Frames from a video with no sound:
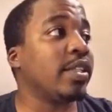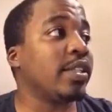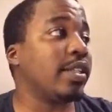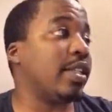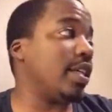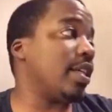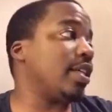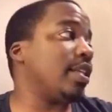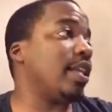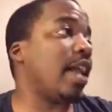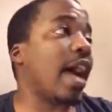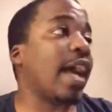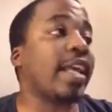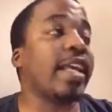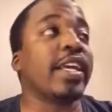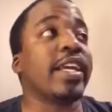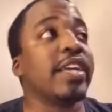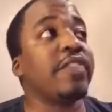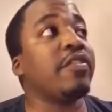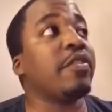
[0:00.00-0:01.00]
then I
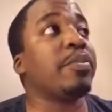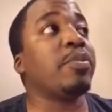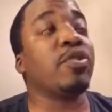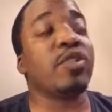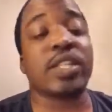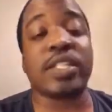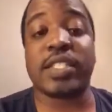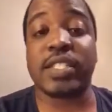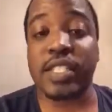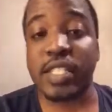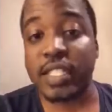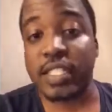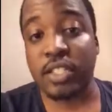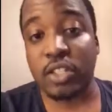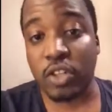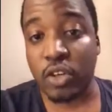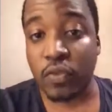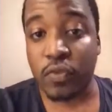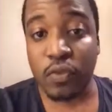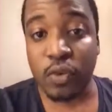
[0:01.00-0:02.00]
can give up on this
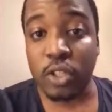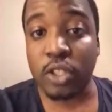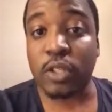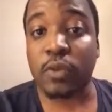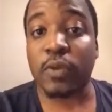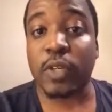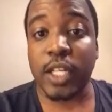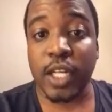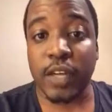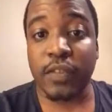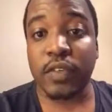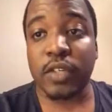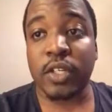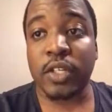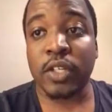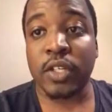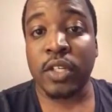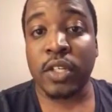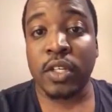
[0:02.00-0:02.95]
season on fourth and whatever.